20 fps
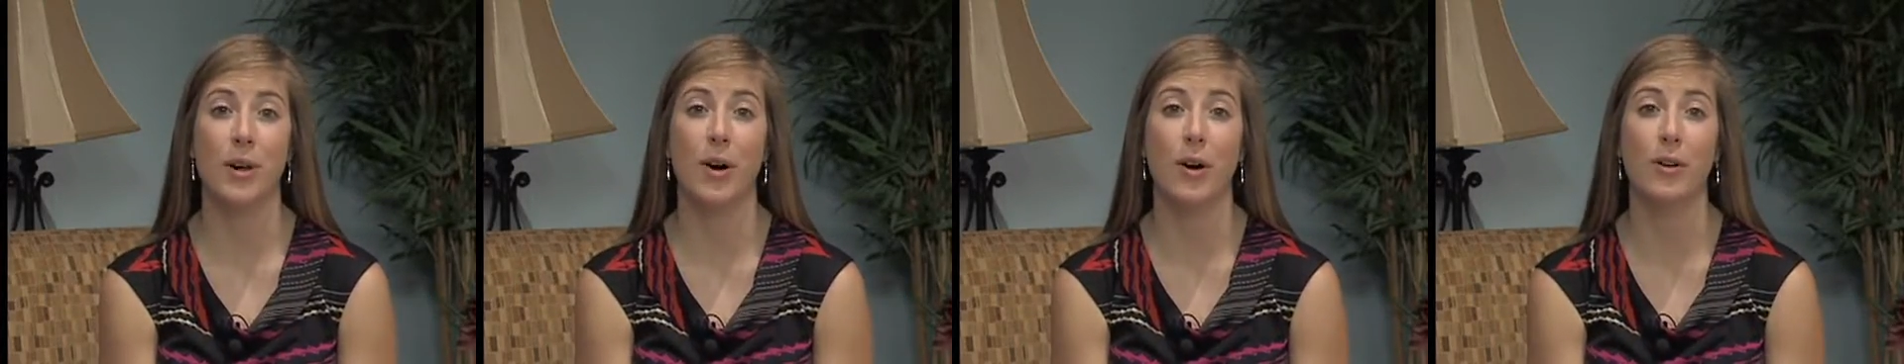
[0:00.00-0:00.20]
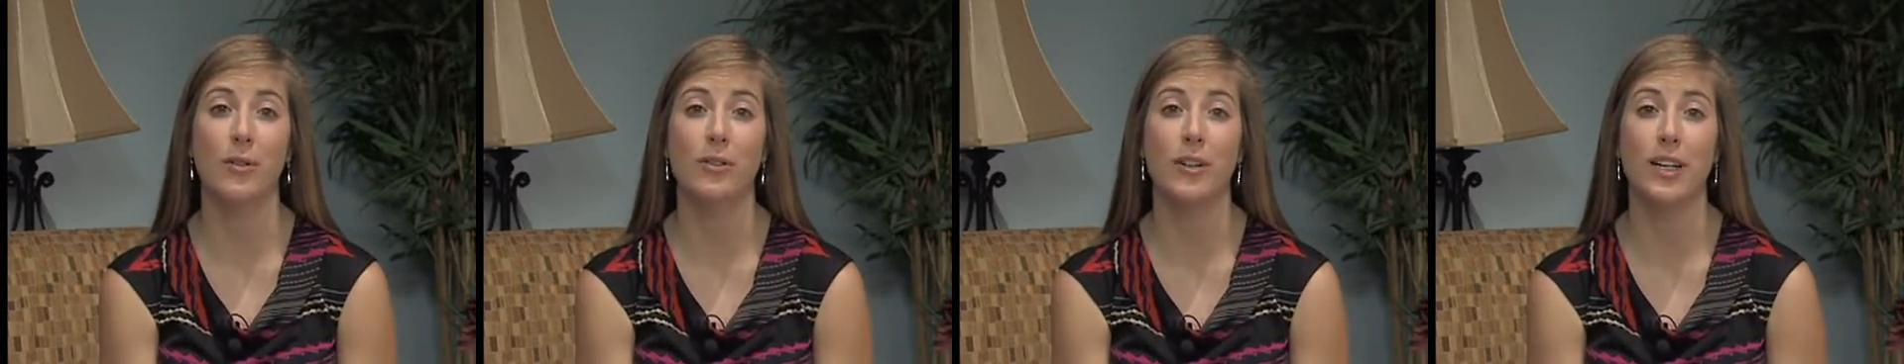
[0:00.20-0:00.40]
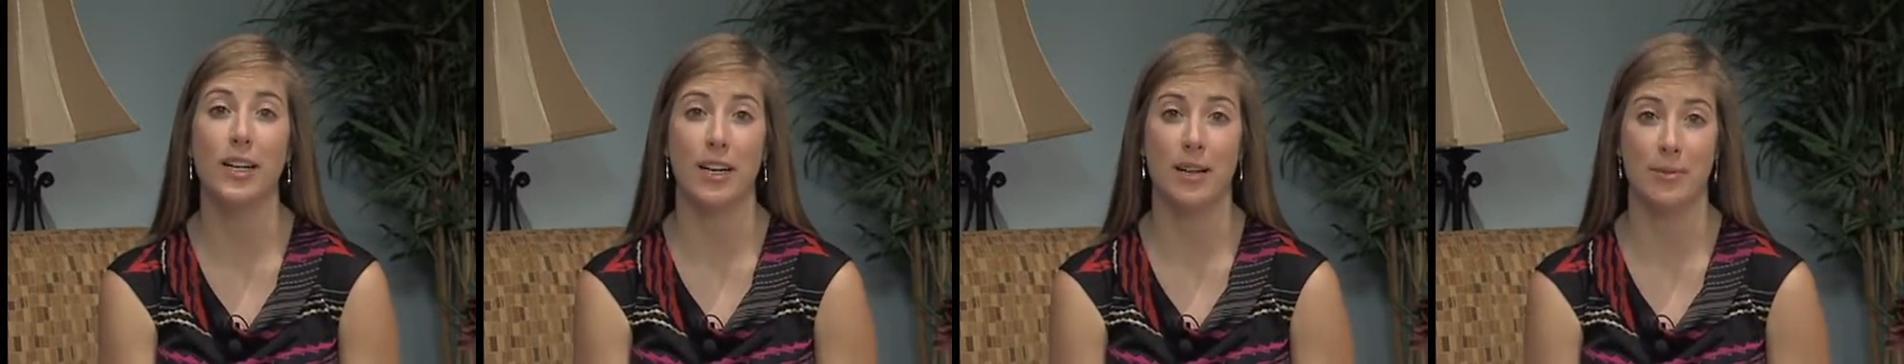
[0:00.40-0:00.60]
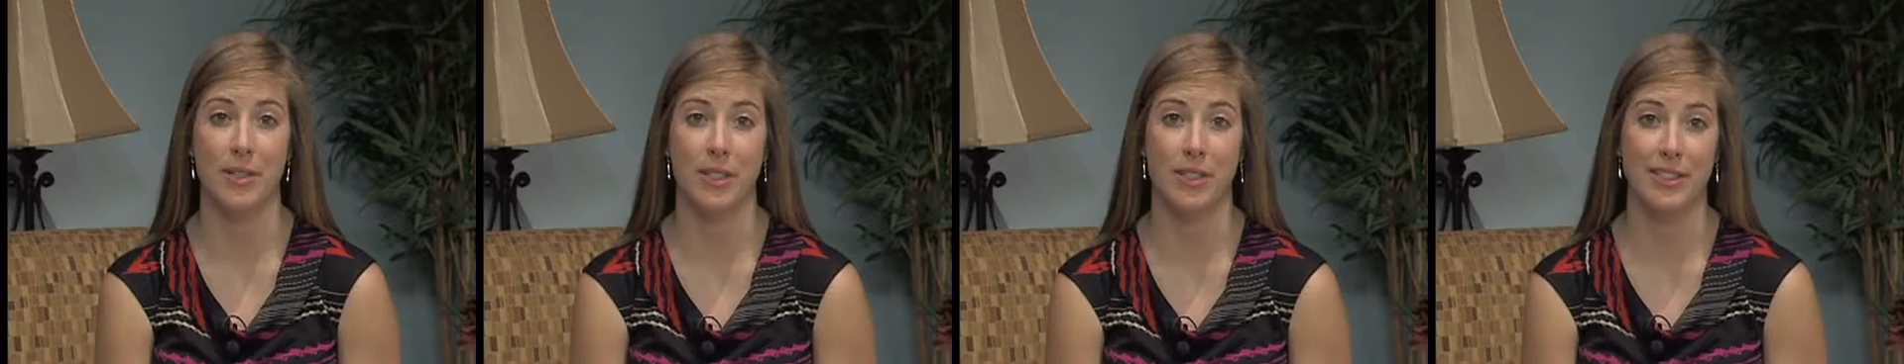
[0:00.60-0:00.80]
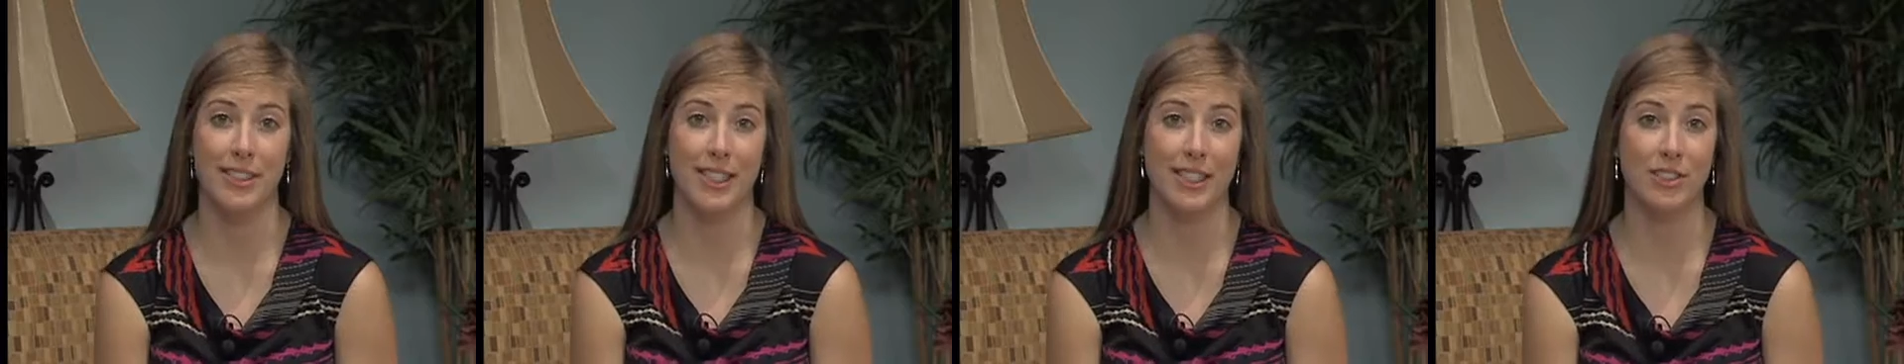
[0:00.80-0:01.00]
overcome
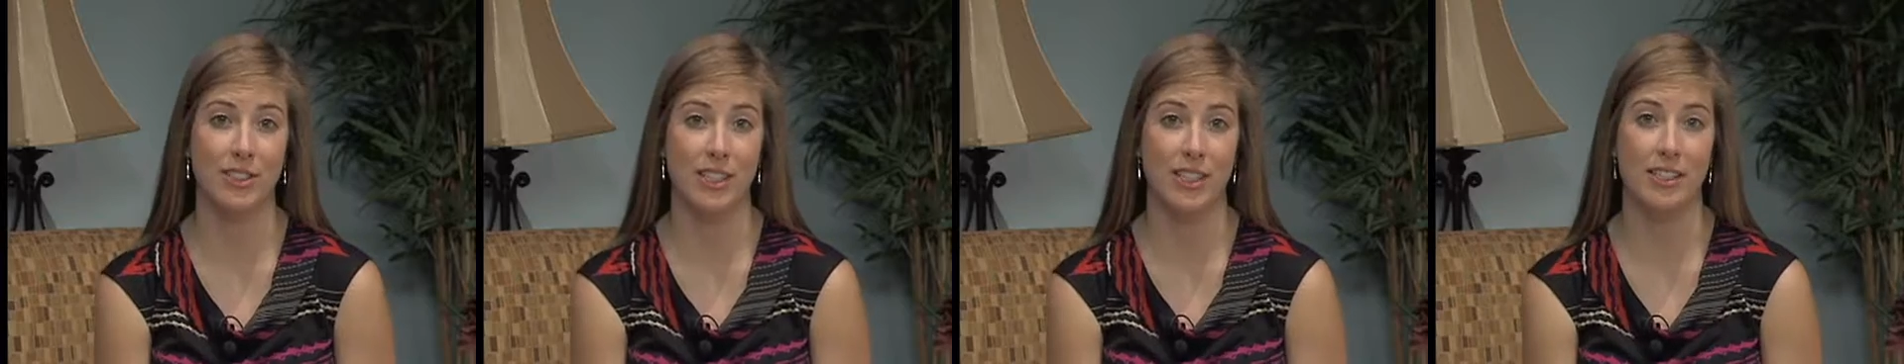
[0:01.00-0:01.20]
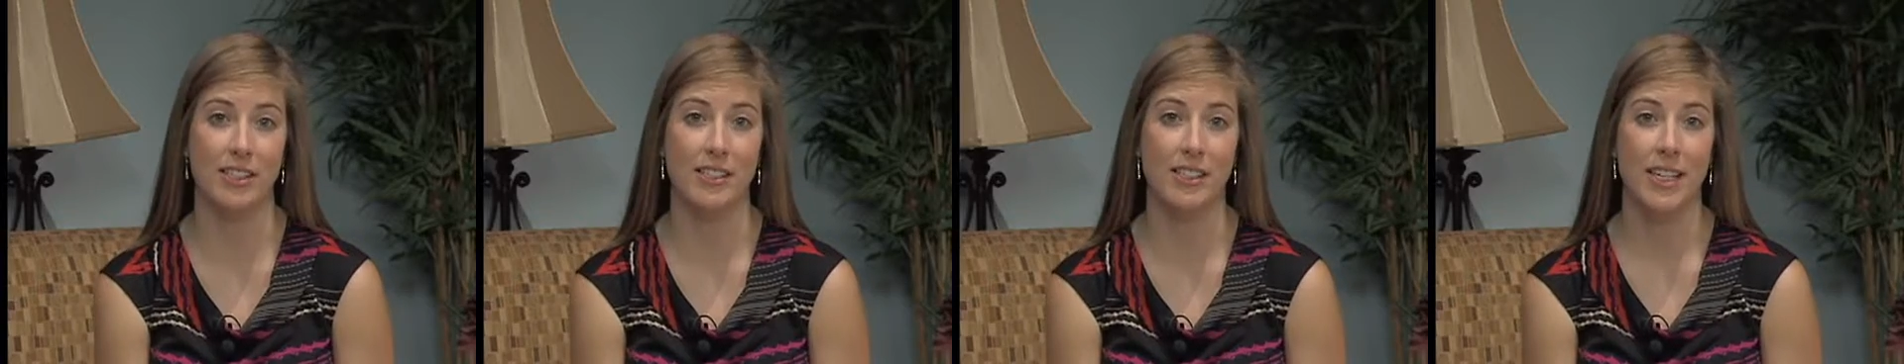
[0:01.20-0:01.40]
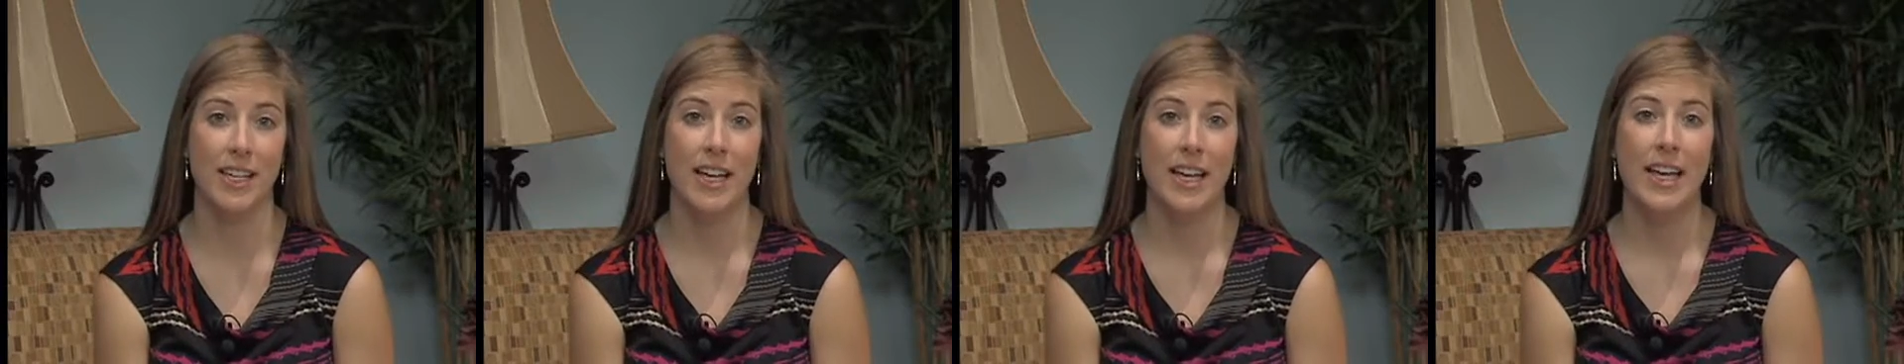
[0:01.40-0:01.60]
their addictions.